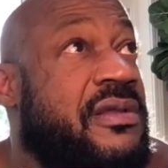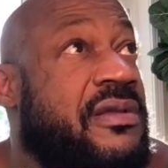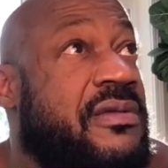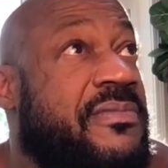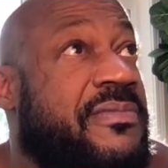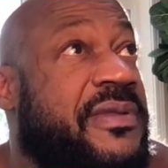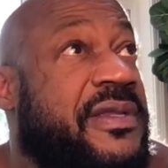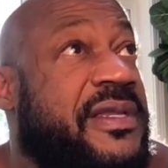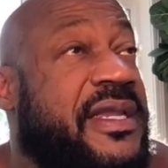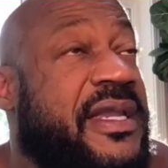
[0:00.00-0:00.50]

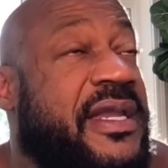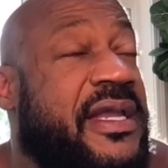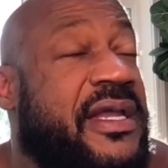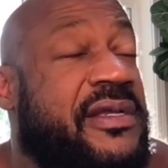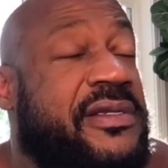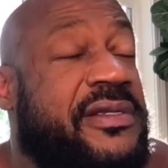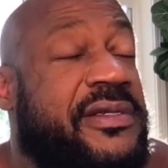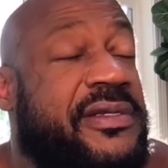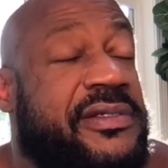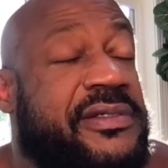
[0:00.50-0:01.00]
But
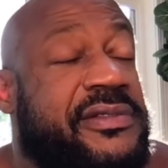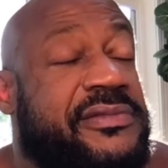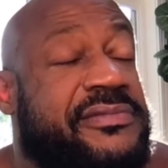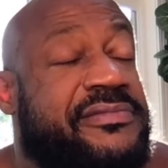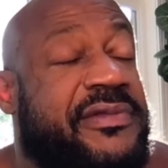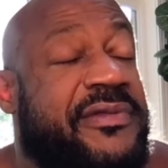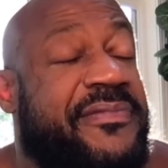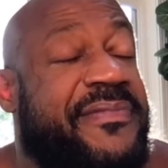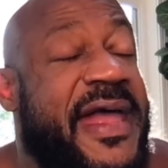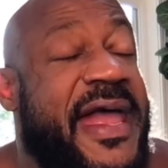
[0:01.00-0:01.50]
yeah,
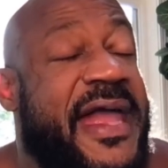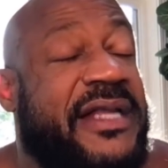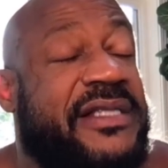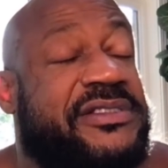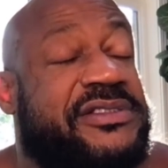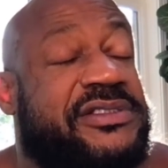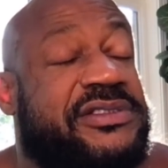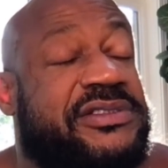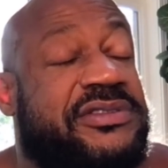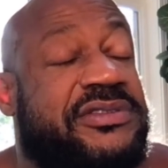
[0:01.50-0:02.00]
but
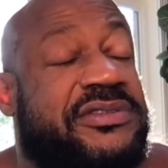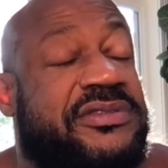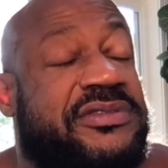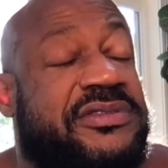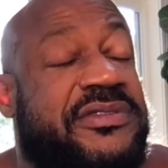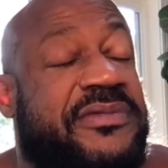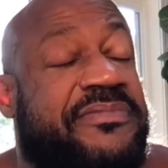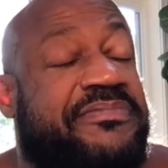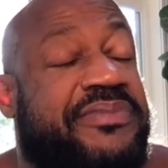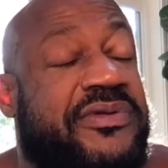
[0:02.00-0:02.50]
back to
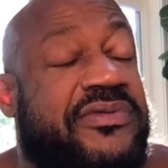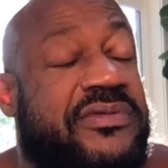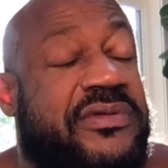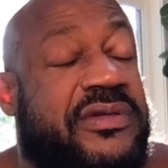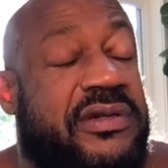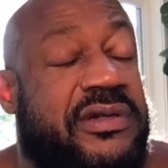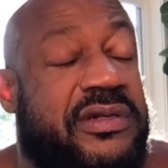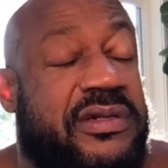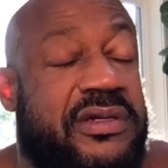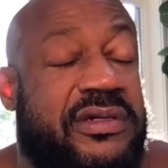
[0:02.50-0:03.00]
the boot
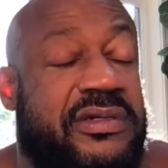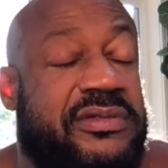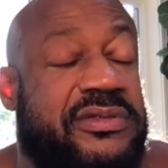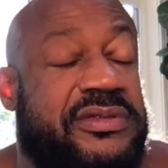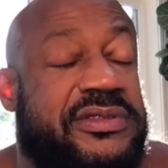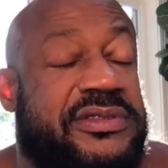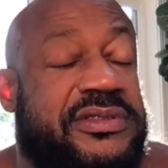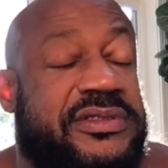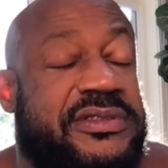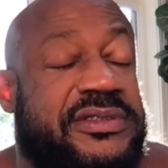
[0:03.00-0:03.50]

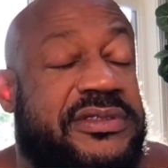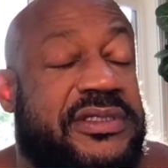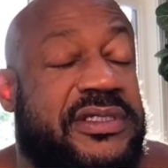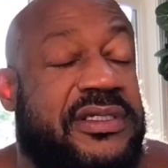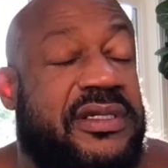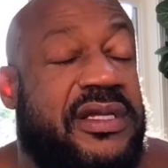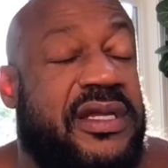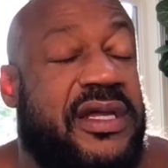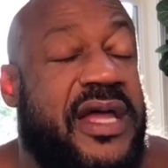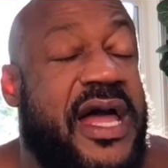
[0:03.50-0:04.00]
girls.
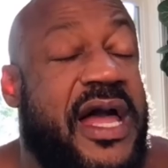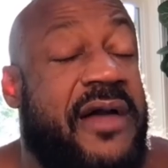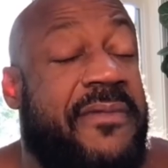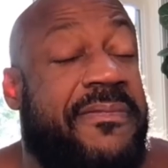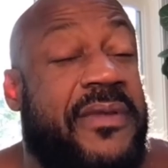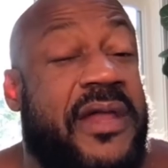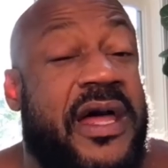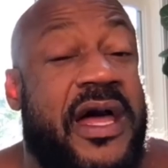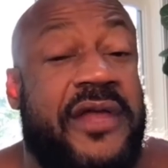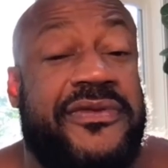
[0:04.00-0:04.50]
I
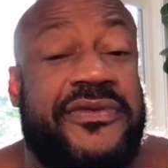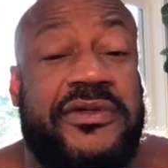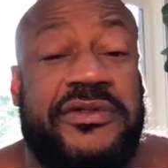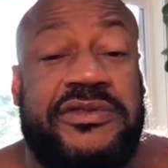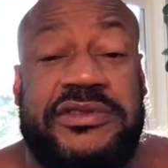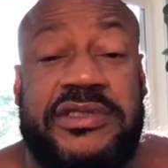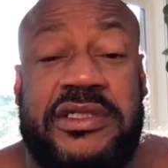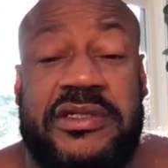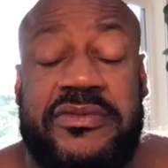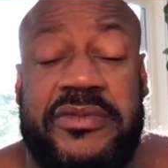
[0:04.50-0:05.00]
applaud
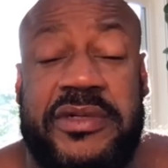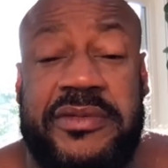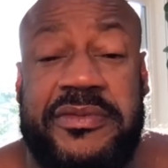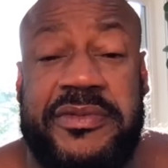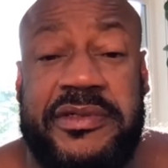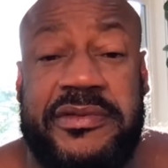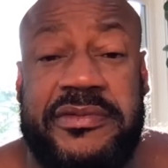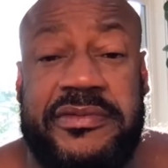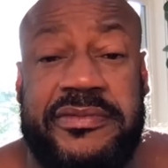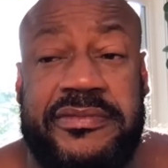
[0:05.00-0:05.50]
those young
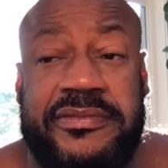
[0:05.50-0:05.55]
women.